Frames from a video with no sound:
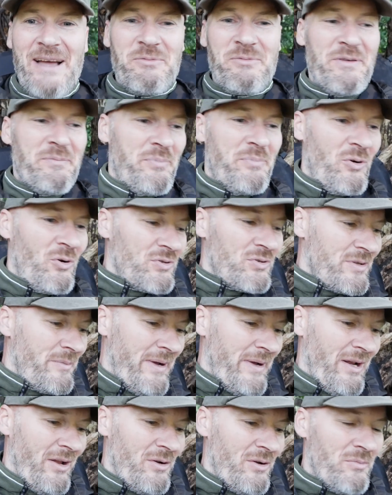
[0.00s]
with
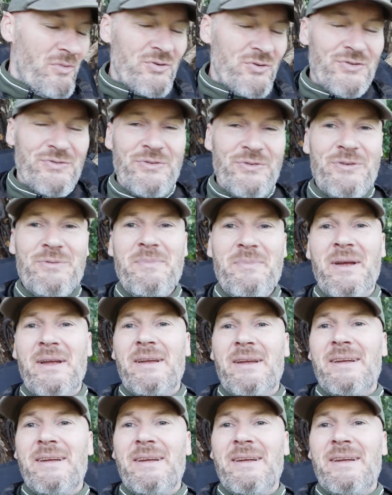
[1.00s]
portobello mushroom.